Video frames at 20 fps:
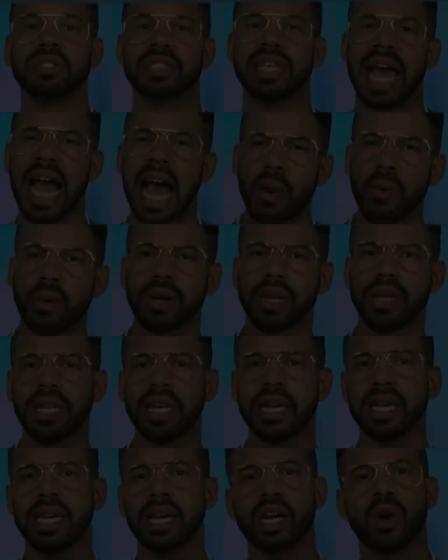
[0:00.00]
is
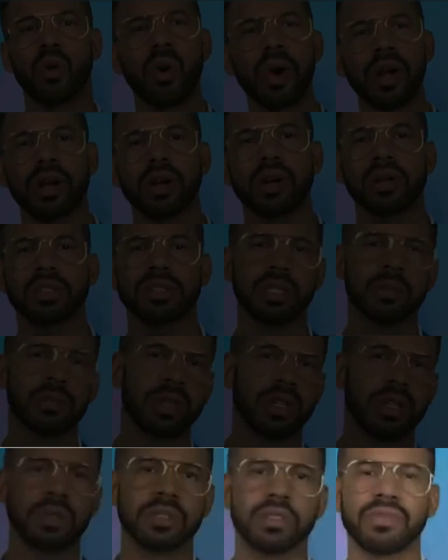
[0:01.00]
cowardly, a quitter, or
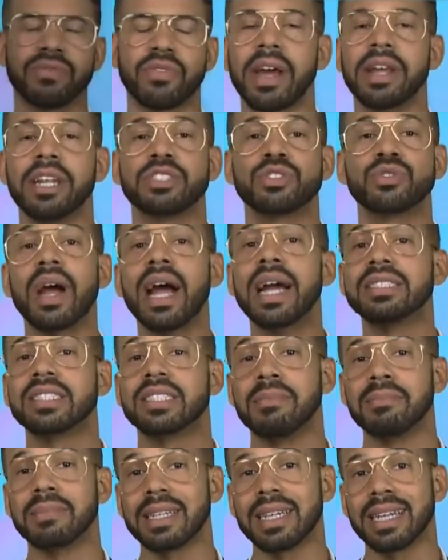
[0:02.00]
someone who is afraid to try
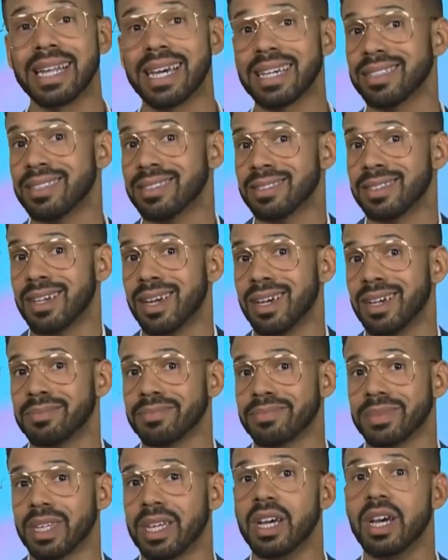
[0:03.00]
something, like this
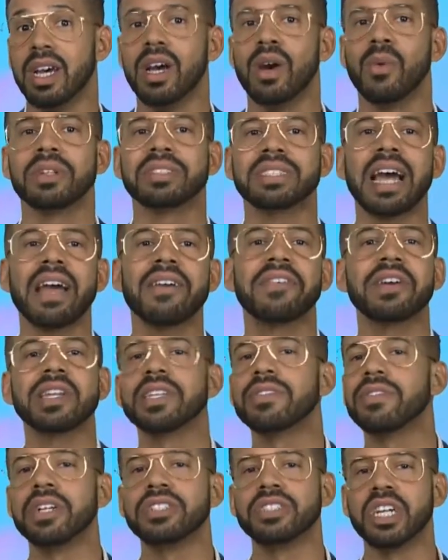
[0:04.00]
game, which I feel
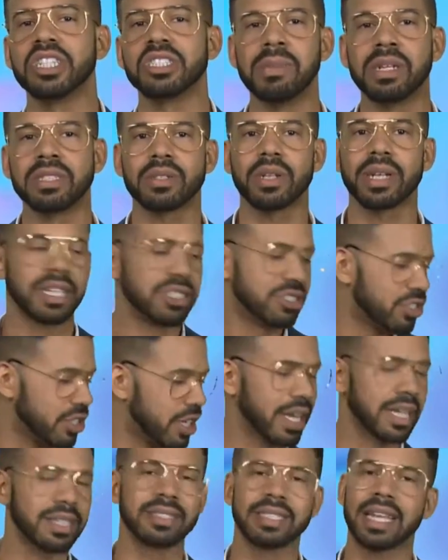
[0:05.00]
is very judgmental against
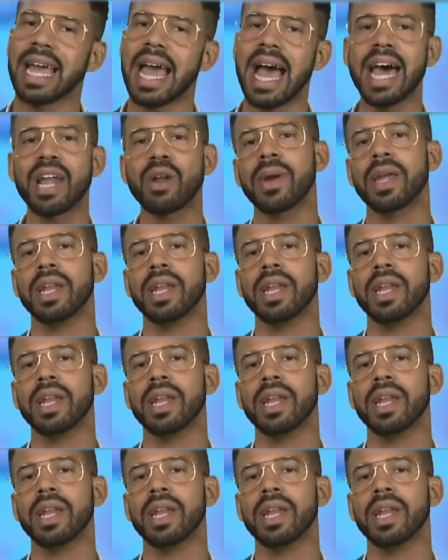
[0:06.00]
chickens. Like, how do